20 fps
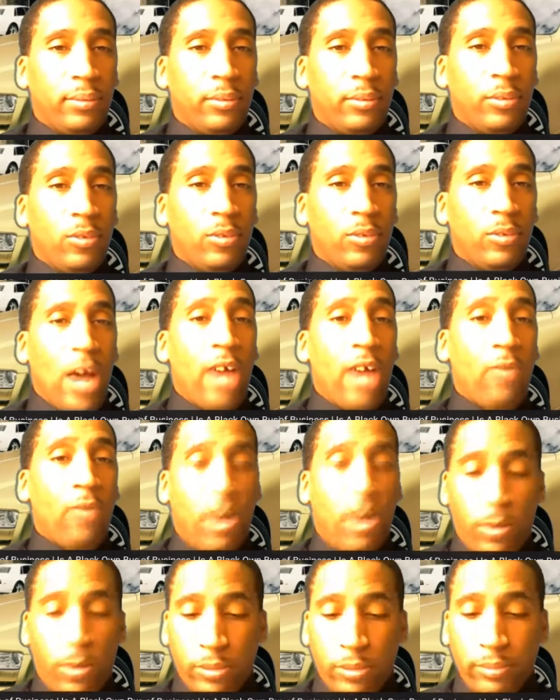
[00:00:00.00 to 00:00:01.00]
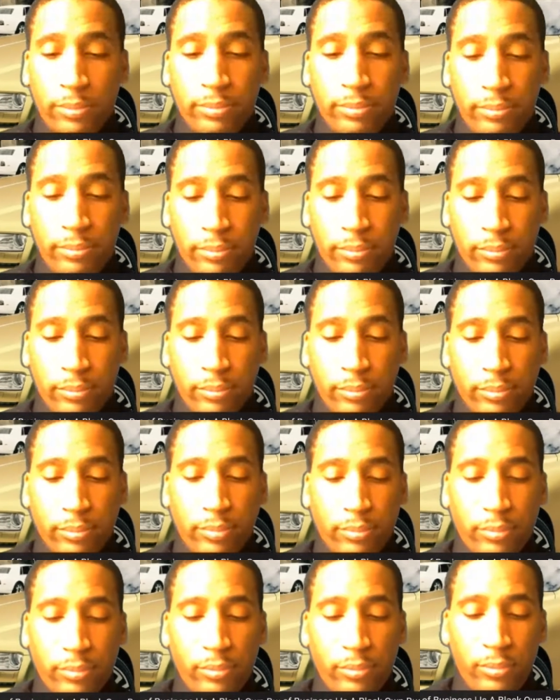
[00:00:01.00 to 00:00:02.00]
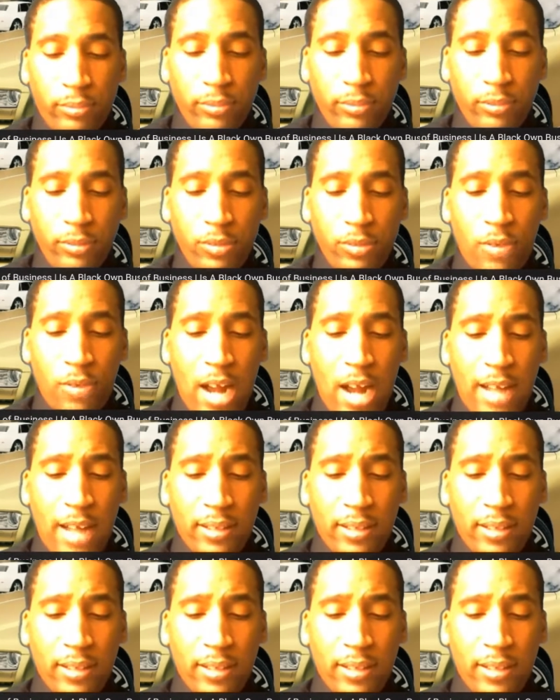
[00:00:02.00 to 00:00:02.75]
Right or wrong? Right?